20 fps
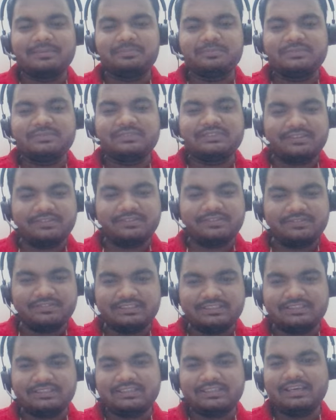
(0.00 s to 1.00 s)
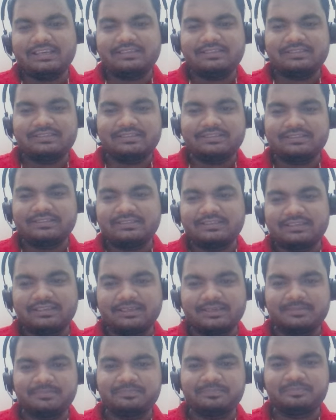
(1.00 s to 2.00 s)
surfaced
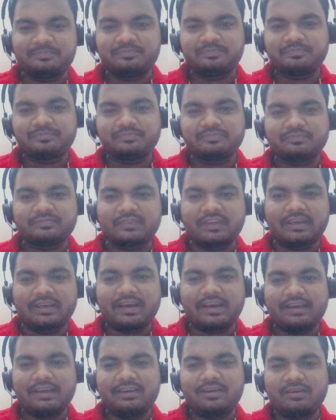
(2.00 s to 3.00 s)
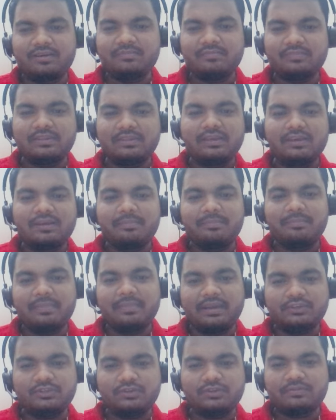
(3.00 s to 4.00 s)
uh, right now.
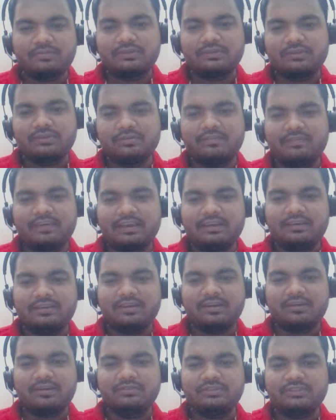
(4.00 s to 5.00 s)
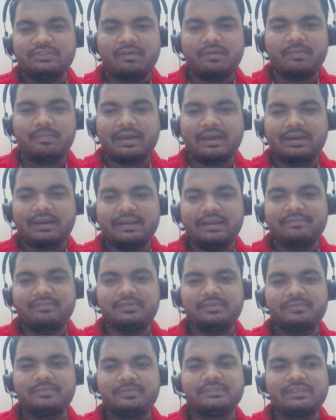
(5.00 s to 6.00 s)
Many jobs you will find around Java backend
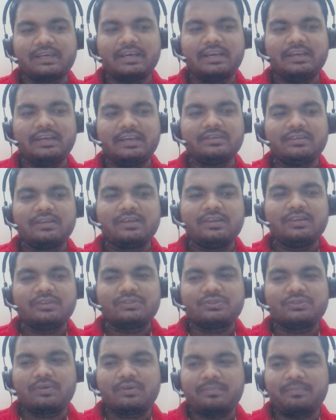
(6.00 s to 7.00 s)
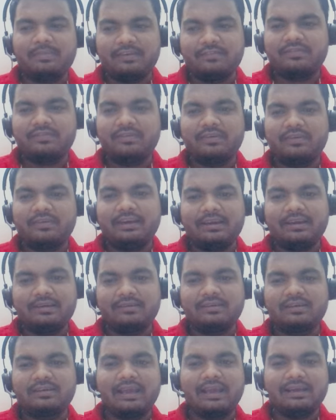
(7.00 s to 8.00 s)
developers, right? So apply for it
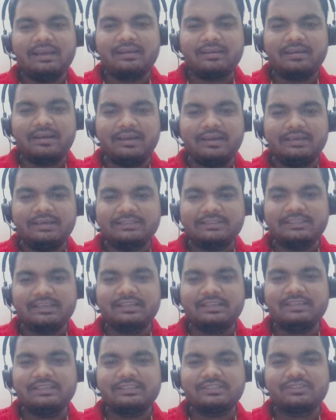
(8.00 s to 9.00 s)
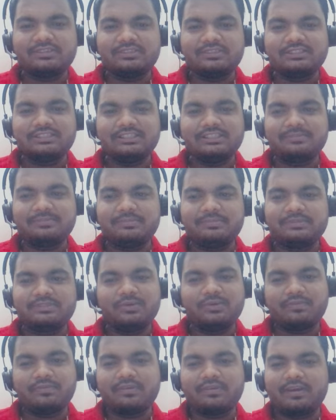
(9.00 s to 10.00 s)
and understand these concepts,
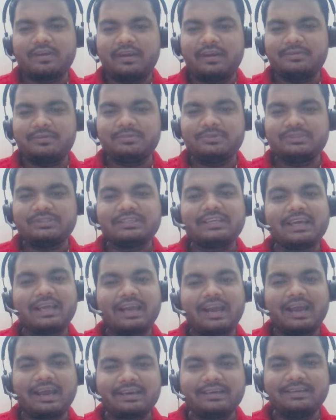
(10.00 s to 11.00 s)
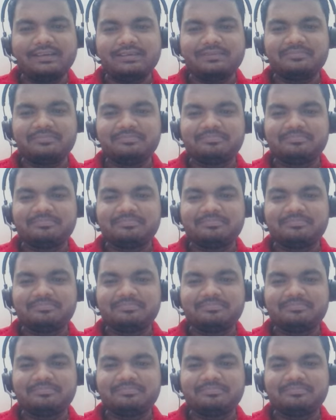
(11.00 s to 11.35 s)
go for interviews, crack it.